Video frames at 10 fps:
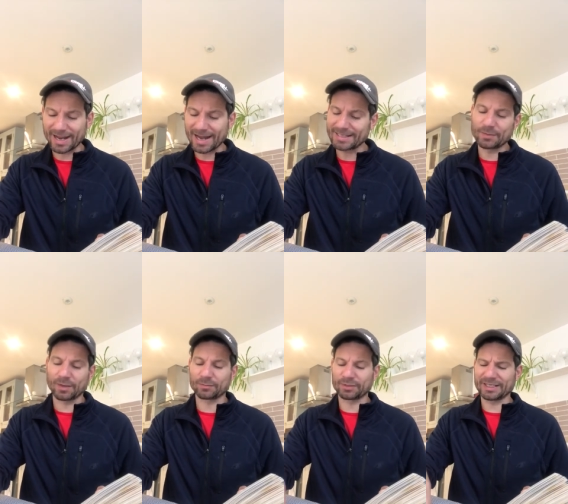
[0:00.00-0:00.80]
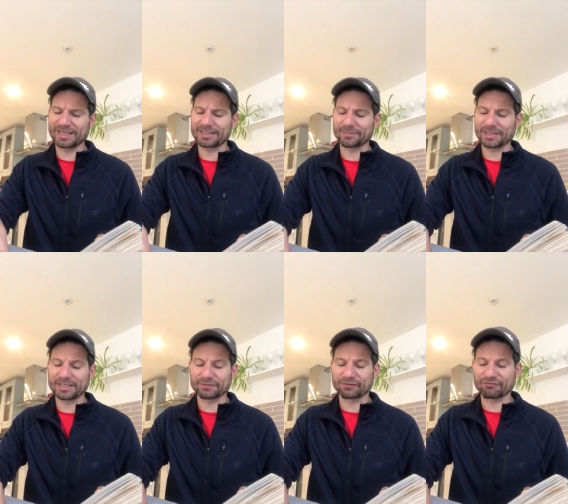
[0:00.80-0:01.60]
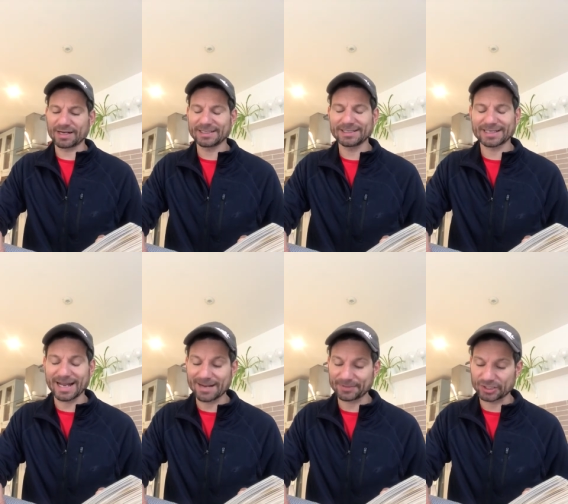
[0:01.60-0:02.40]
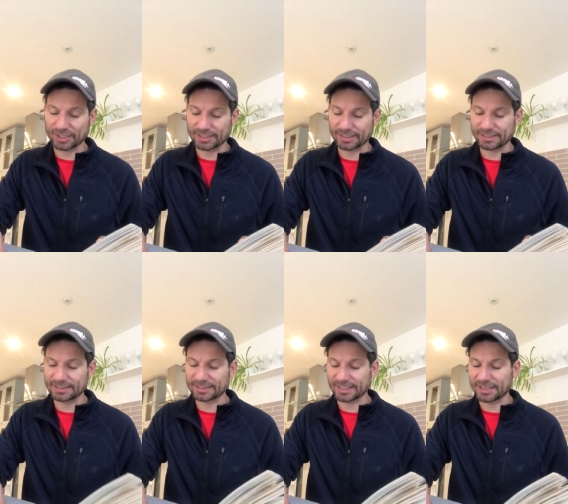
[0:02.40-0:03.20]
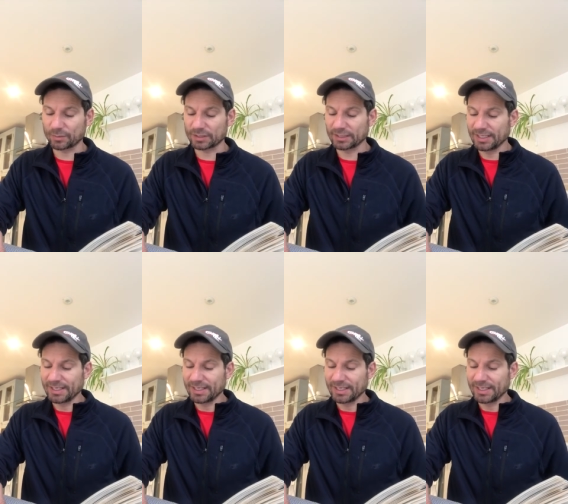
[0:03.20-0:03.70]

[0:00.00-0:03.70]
anyone would eat a piece of Granny's cabbage cake unless they were